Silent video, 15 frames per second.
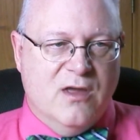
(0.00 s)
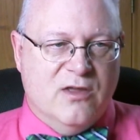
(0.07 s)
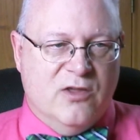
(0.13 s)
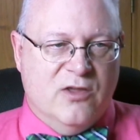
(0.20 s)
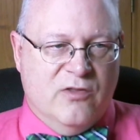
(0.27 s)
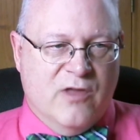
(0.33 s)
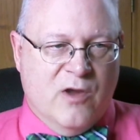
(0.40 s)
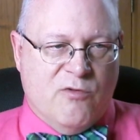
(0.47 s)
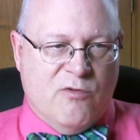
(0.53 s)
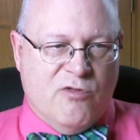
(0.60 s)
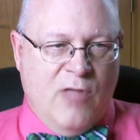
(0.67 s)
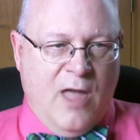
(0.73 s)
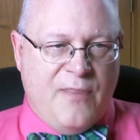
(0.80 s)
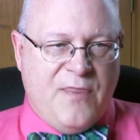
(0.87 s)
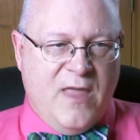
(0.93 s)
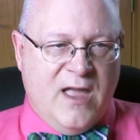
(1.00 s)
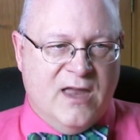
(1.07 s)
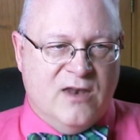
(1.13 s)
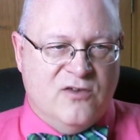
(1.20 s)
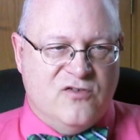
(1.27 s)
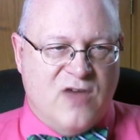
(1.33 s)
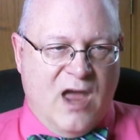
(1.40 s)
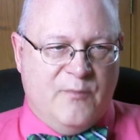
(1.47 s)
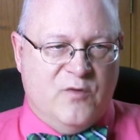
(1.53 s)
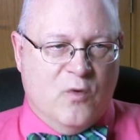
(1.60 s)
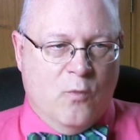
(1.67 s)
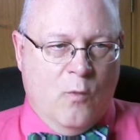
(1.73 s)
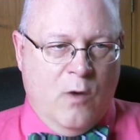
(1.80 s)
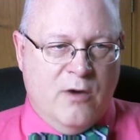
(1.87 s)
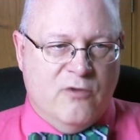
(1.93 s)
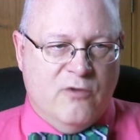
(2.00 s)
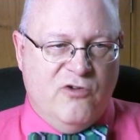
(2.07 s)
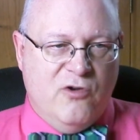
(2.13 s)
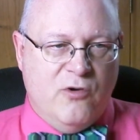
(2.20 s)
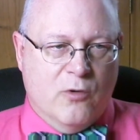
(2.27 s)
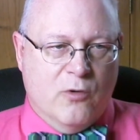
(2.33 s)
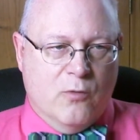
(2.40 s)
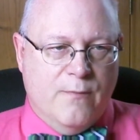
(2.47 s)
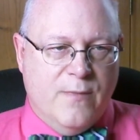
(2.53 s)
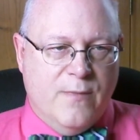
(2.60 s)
there's nothing in chapter 1 or 2.